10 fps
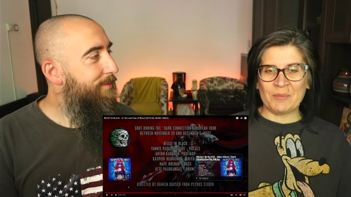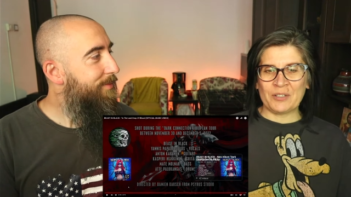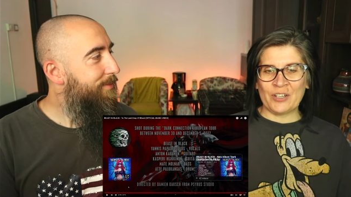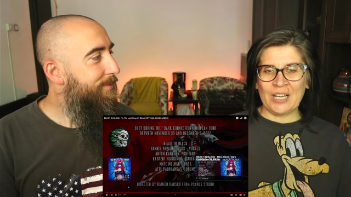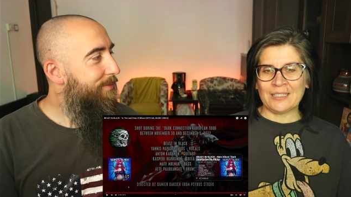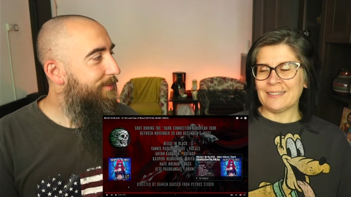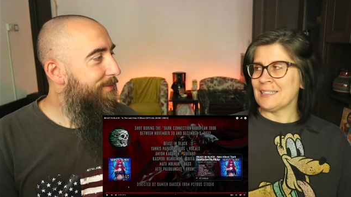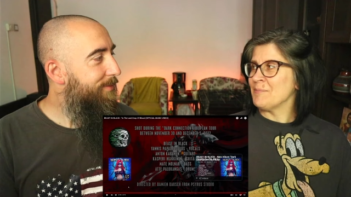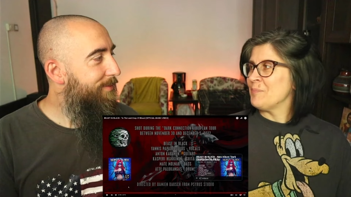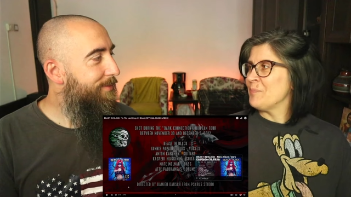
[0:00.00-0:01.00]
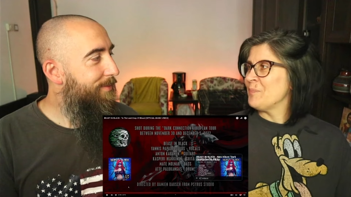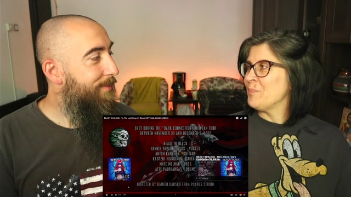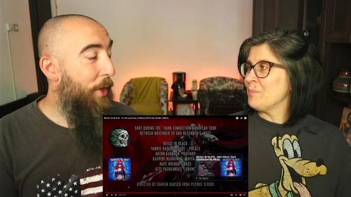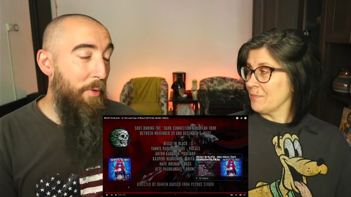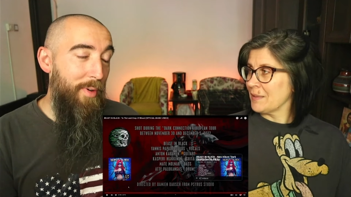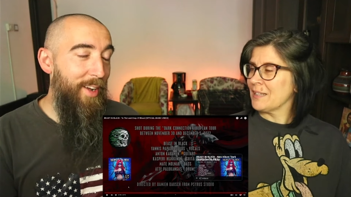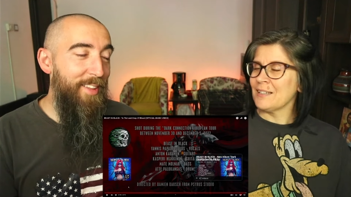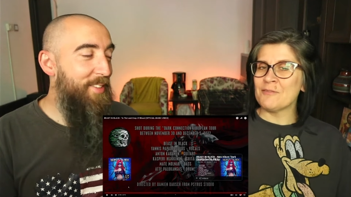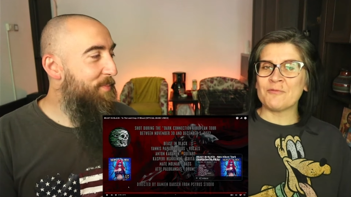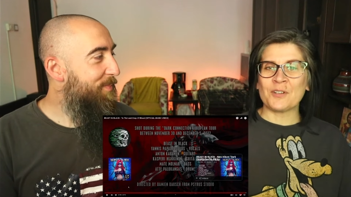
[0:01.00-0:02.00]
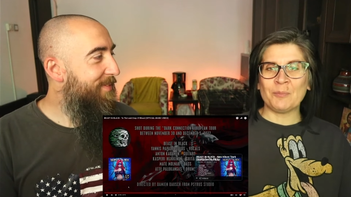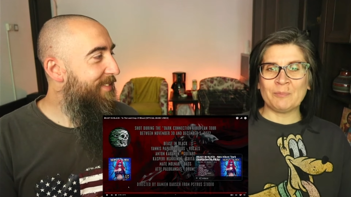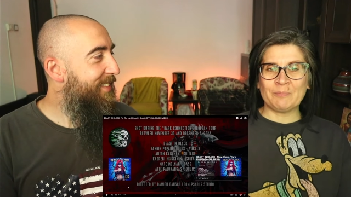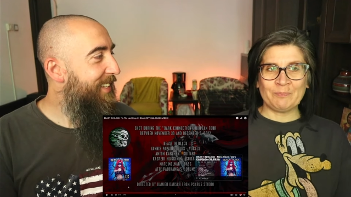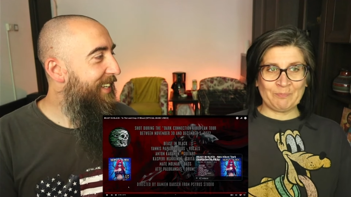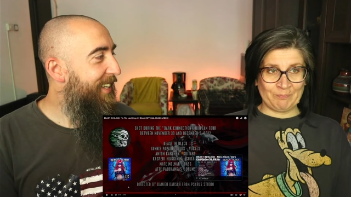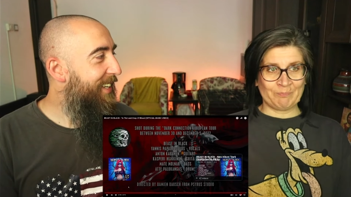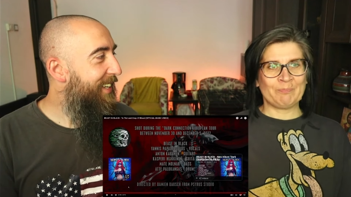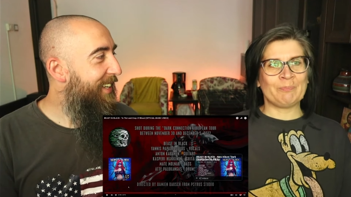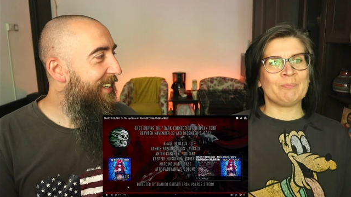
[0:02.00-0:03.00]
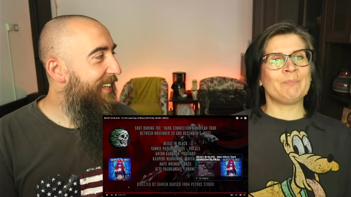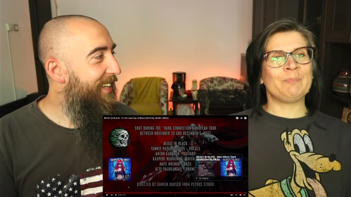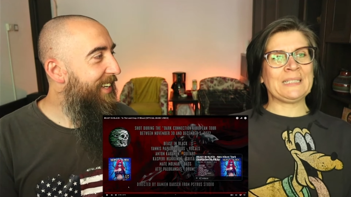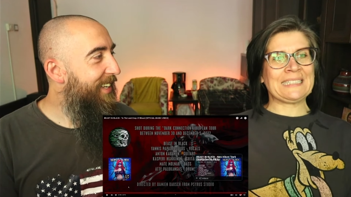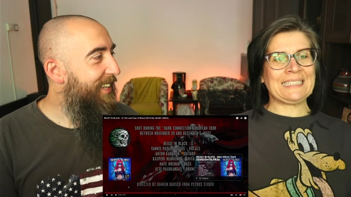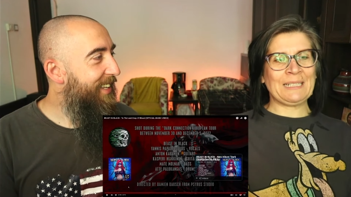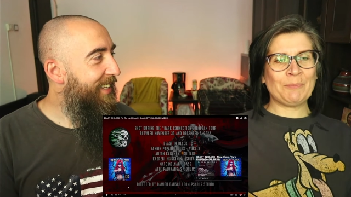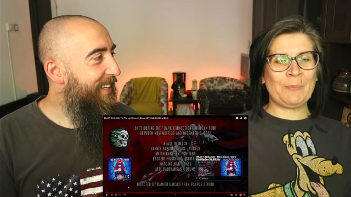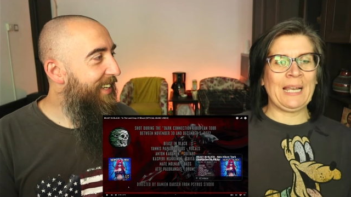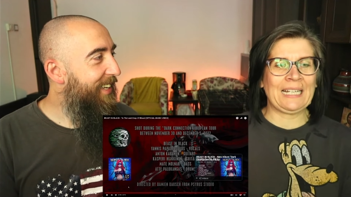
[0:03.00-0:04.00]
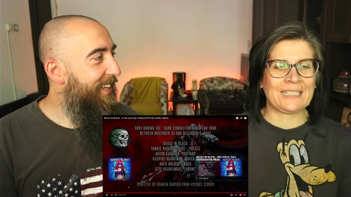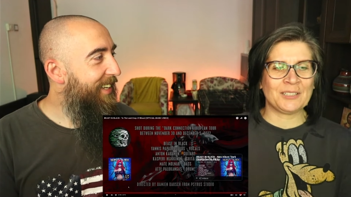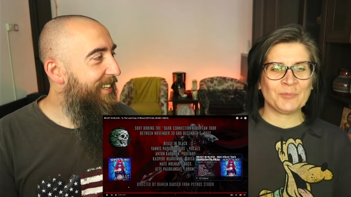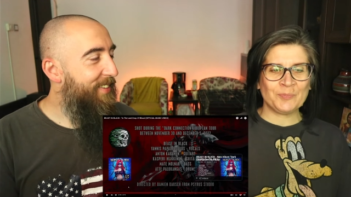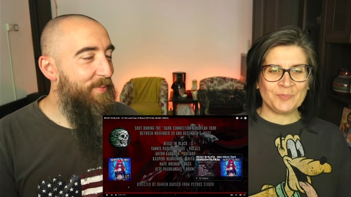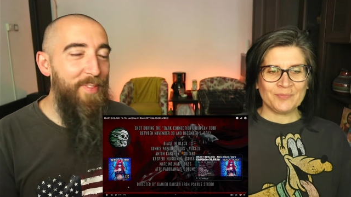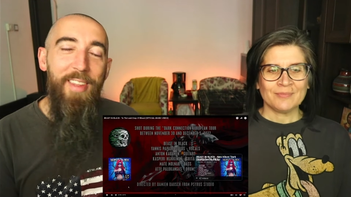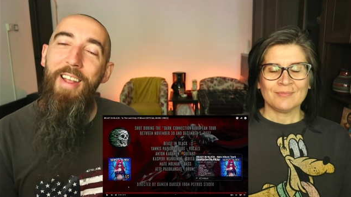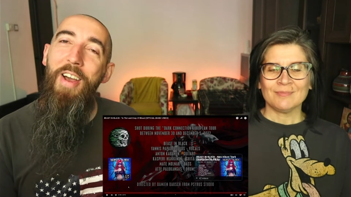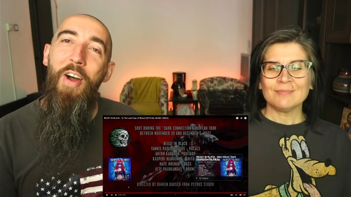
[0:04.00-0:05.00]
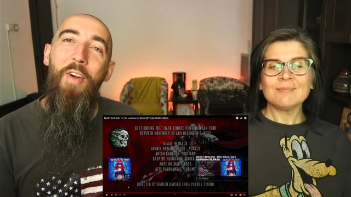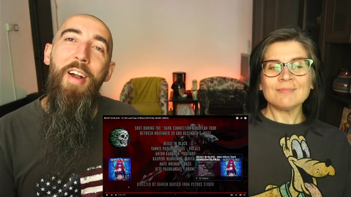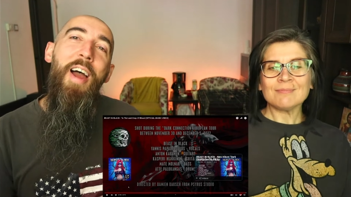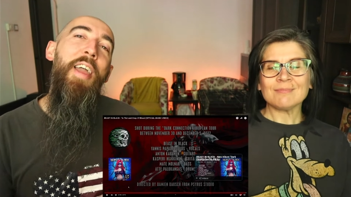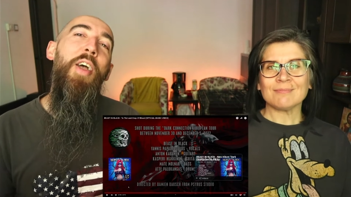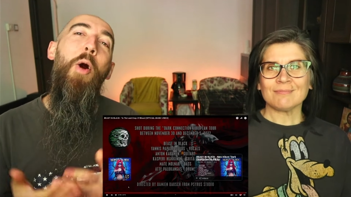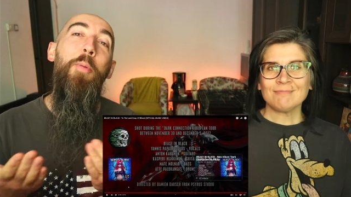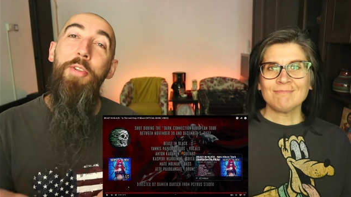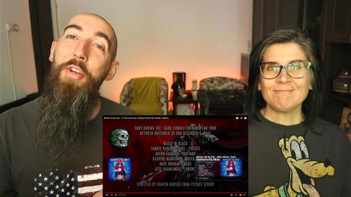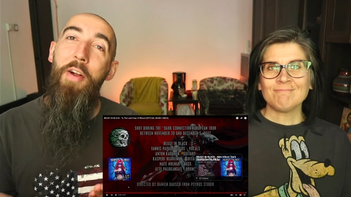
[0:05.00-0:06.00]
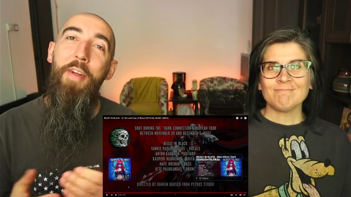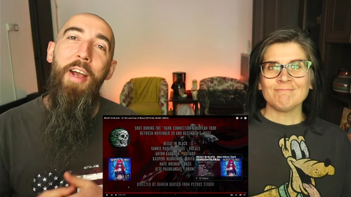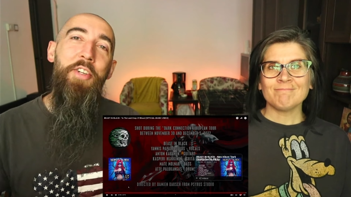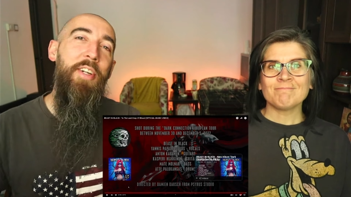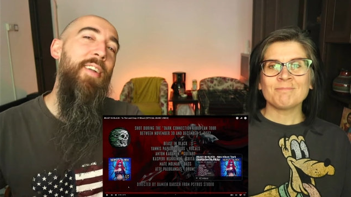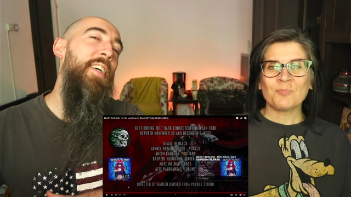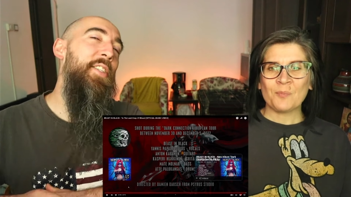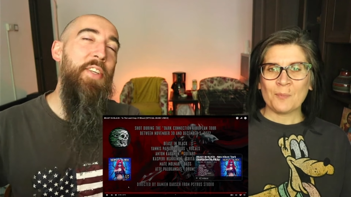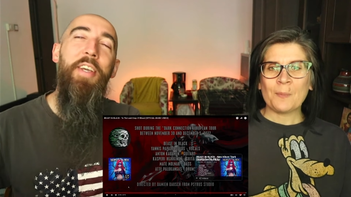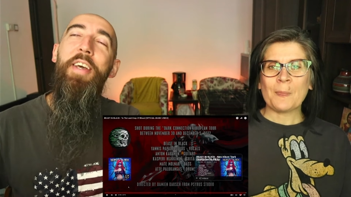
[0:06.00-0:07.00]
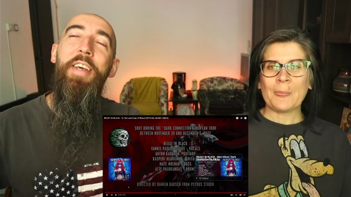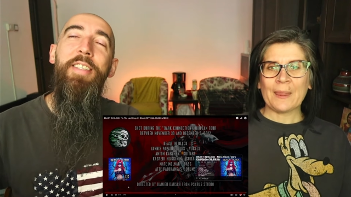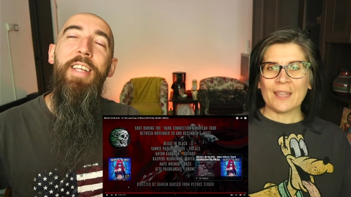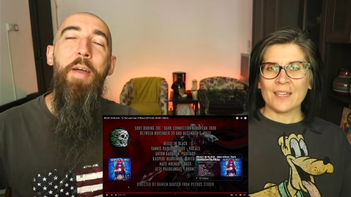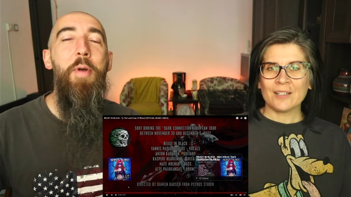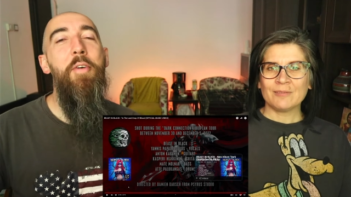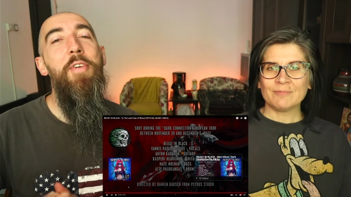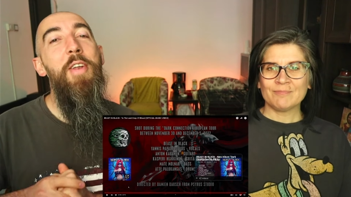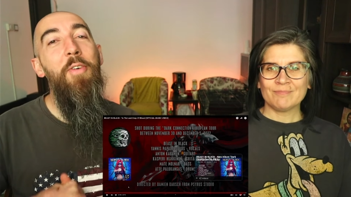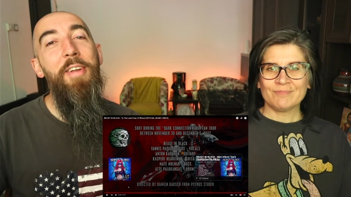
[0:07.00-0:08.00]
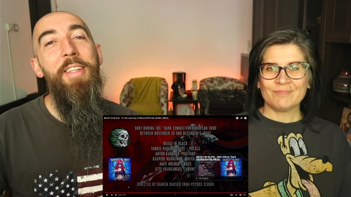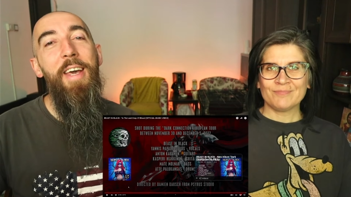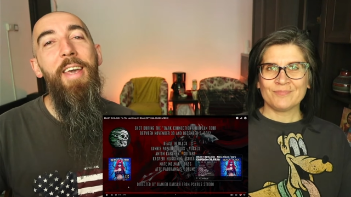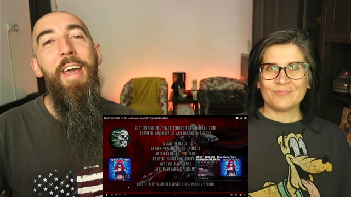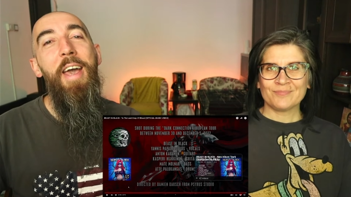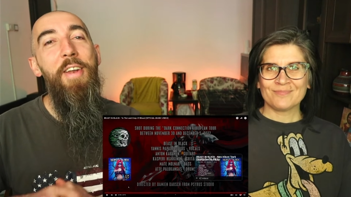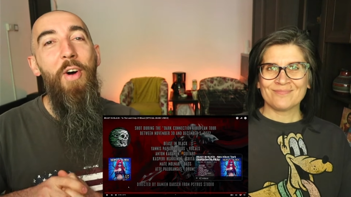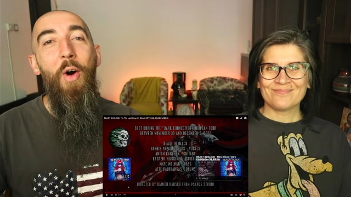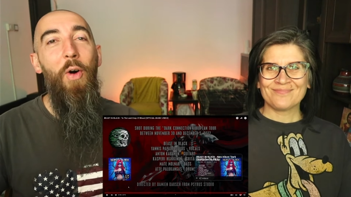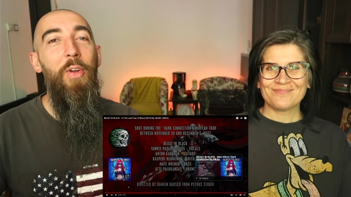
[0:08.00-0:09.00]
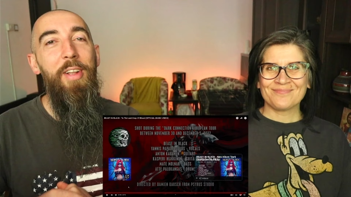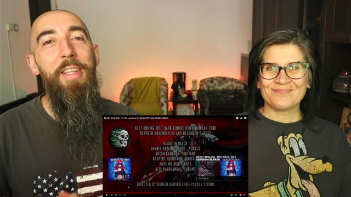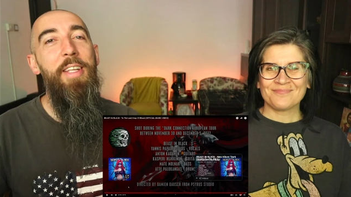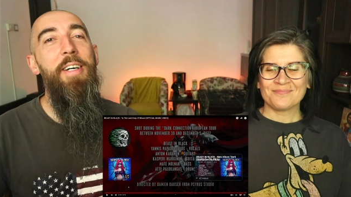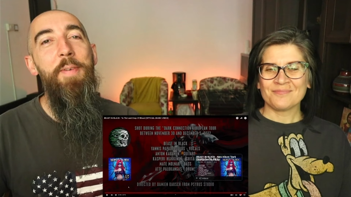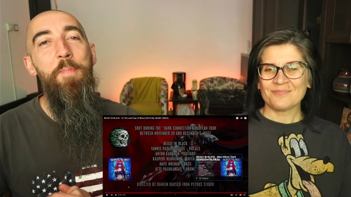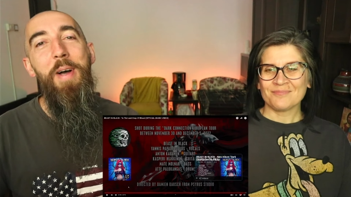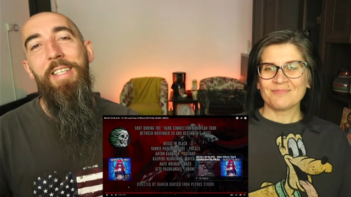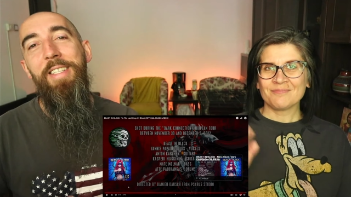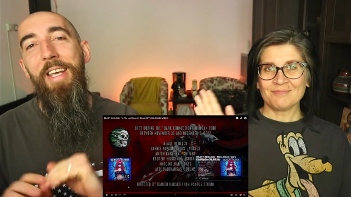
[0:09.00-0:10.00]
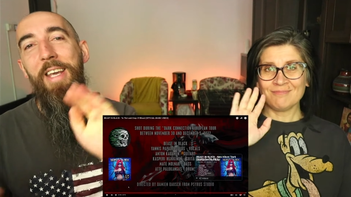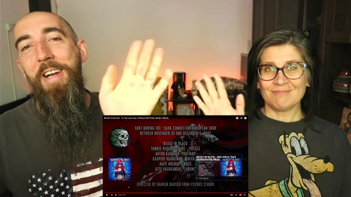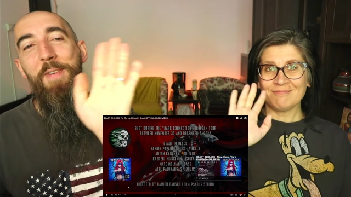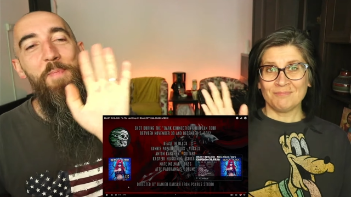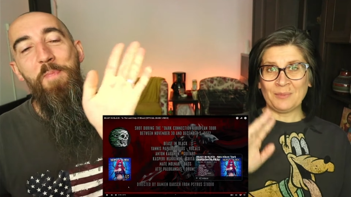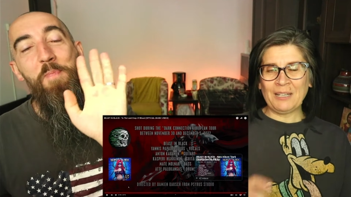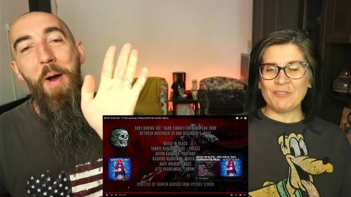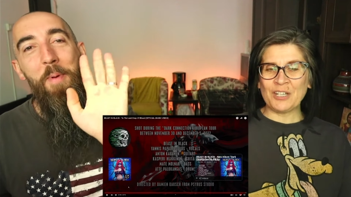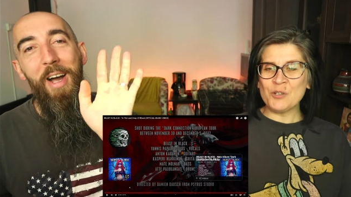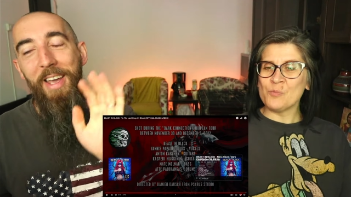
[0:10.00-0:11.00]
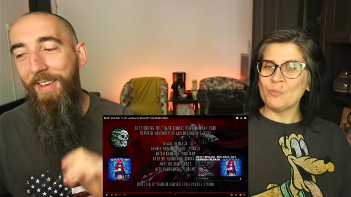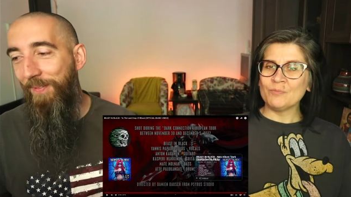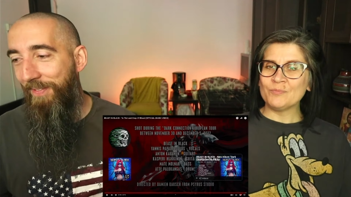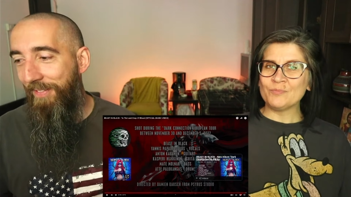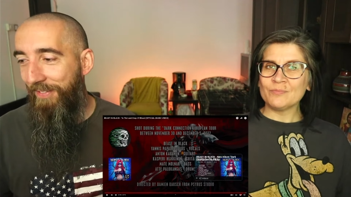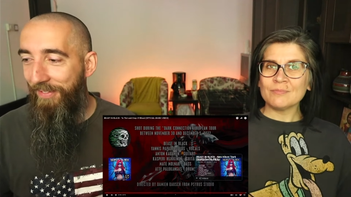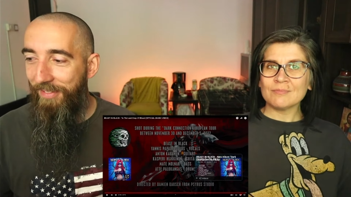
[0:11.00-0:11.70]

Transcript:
Speaker 1: drummer Atte. All right. From Beast in Black. All right.
Speaker 2: Hope you enjoy our reaction, and see you again next time. Have a lovely day, and all the best. Take care. Bye. Bye. Bye.